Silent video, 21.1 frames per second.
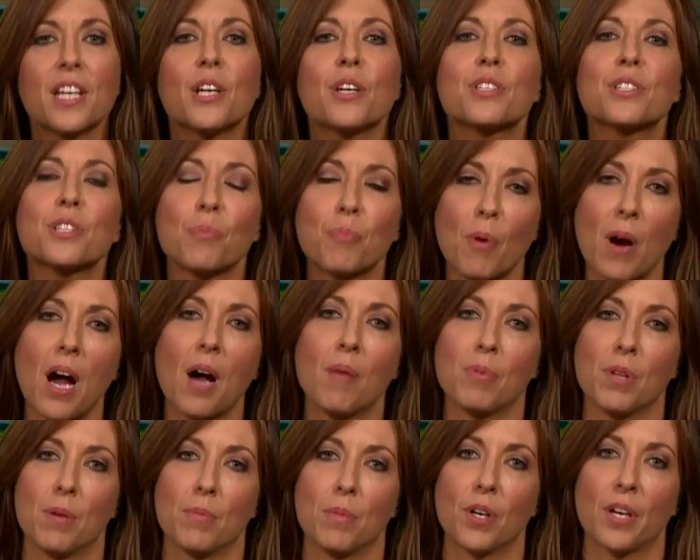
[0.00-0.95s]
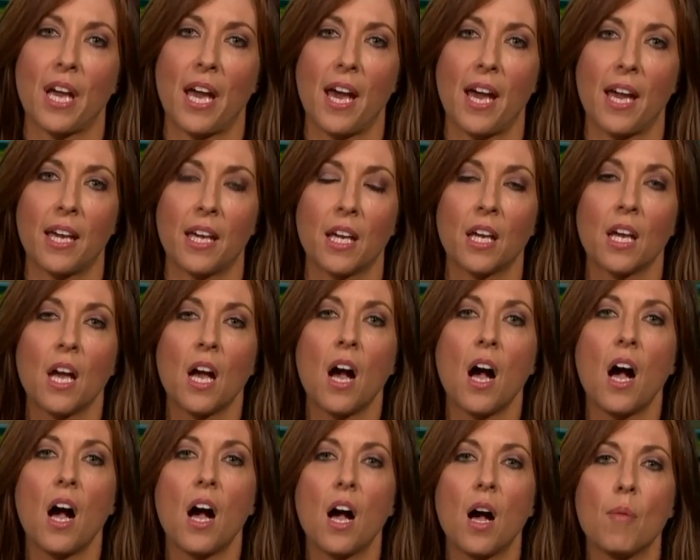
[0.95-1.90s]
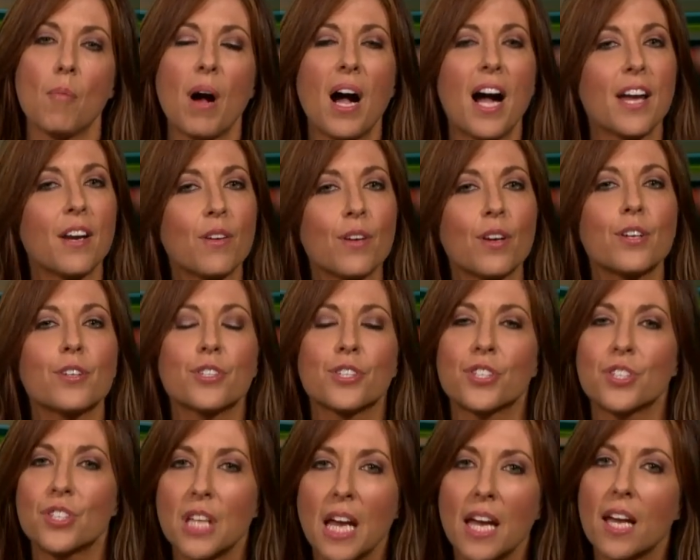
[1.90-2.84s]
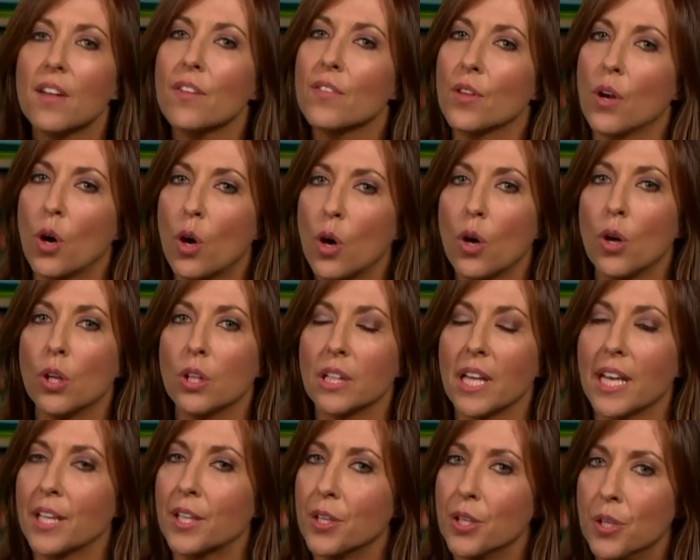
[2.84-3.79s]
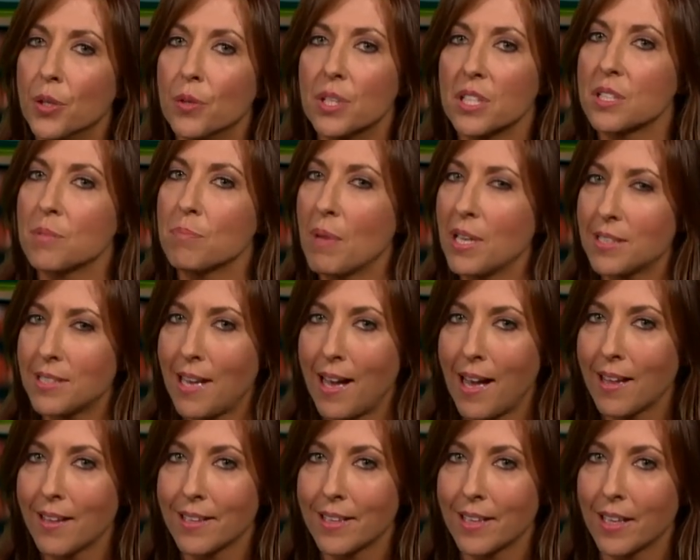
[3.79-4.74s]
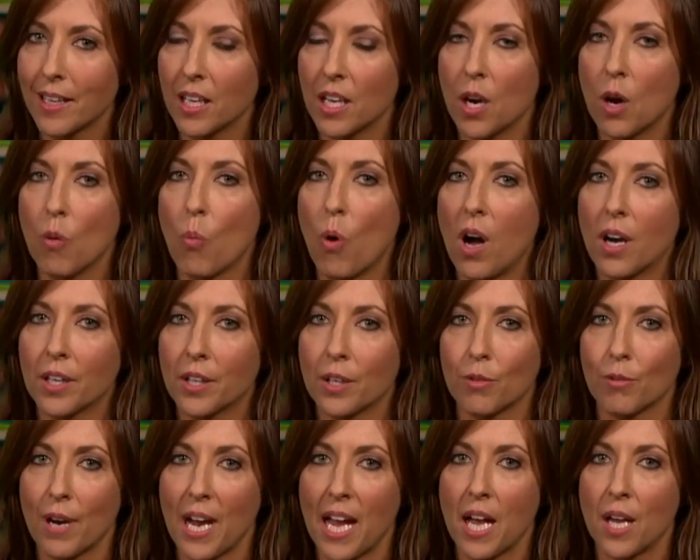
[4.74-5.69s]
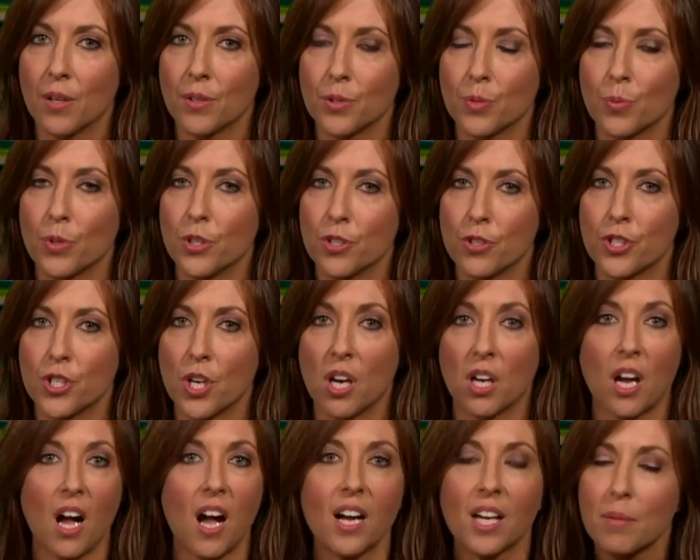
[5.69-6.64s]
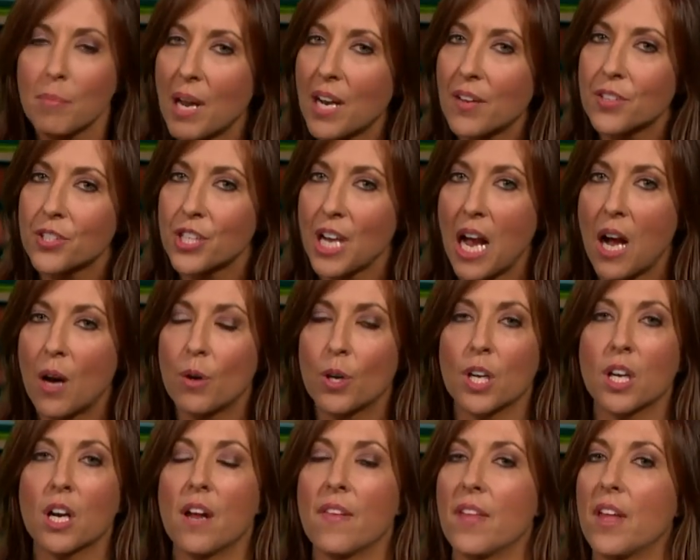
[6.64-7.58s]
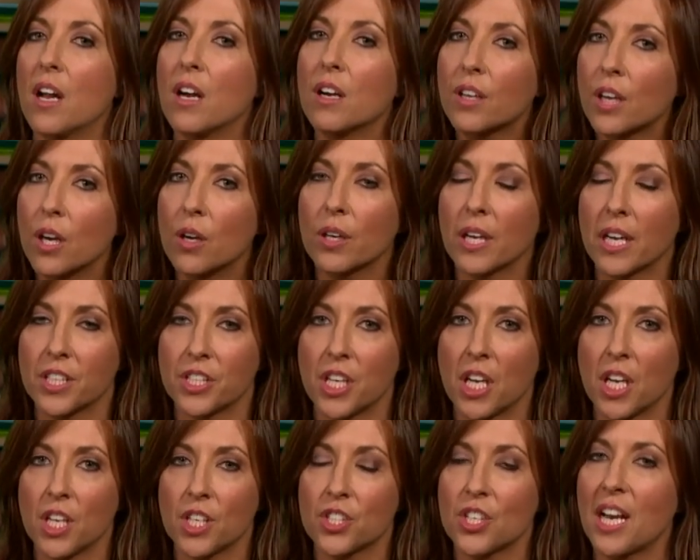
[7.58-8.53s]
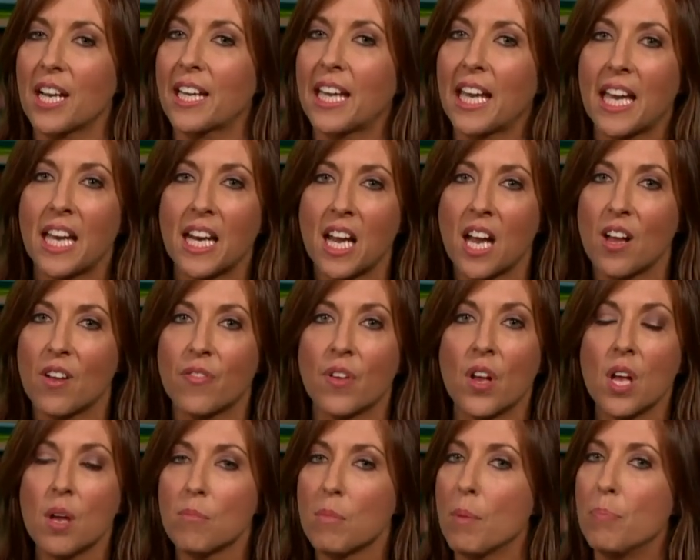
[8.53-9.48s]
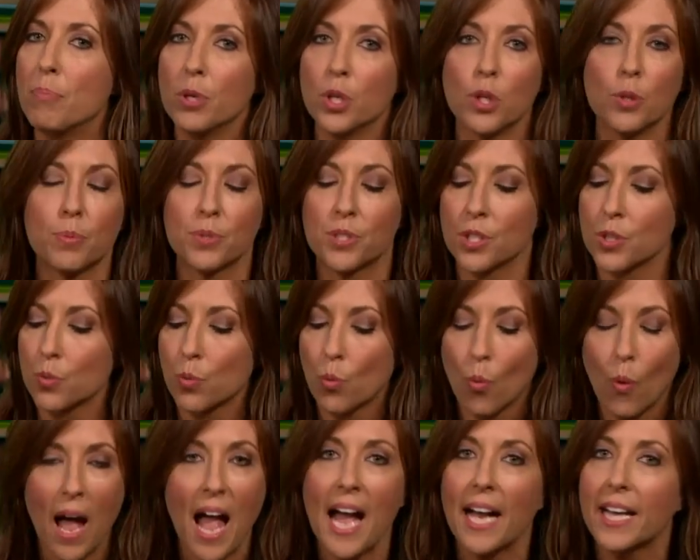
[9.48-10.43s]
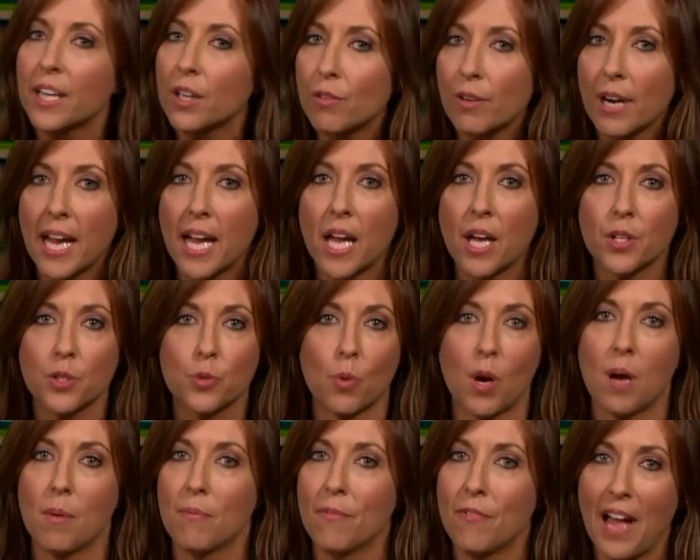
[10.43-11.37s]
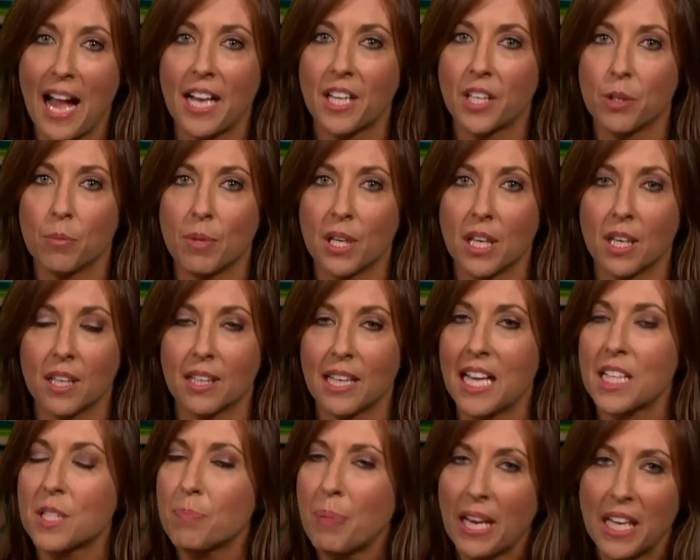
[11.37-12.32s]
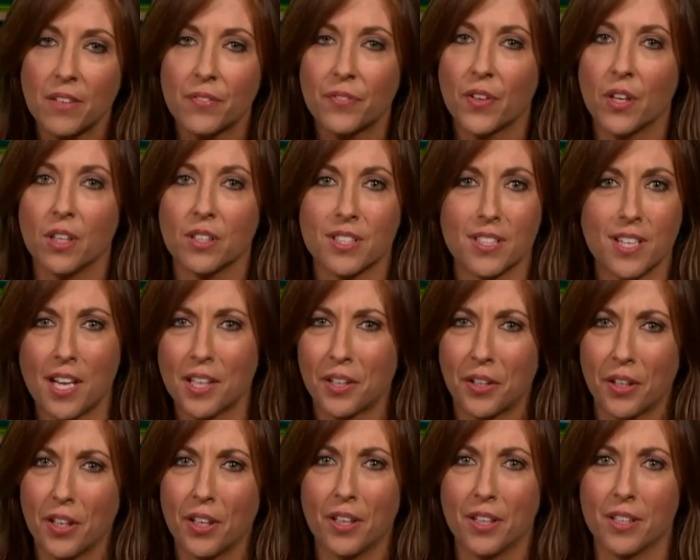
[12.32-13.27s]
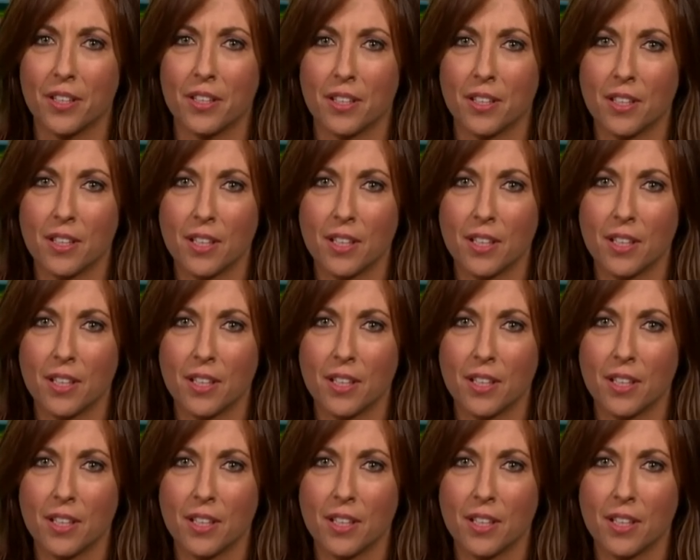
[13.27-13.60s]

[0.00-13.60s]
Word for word: Here's the problem, okay. Um, I don't understand the whole like nudist mentality, walking around with your junk. I'll come out of the shower and then I'll go get changed. I can't have my boobs just wagging around while I'm vacuuming. That's painful. It's not good.